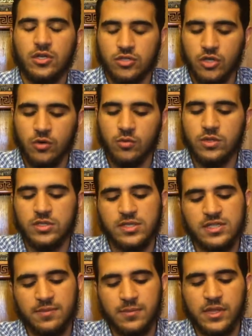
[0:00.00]
So this
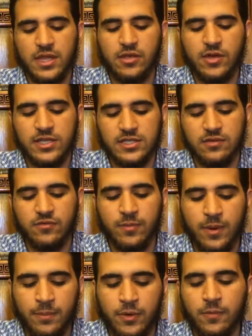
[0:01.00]
is something that you guys can
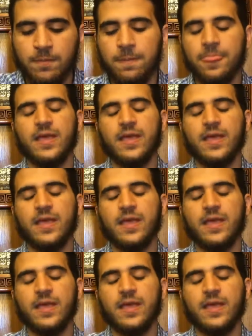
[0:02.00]
remember,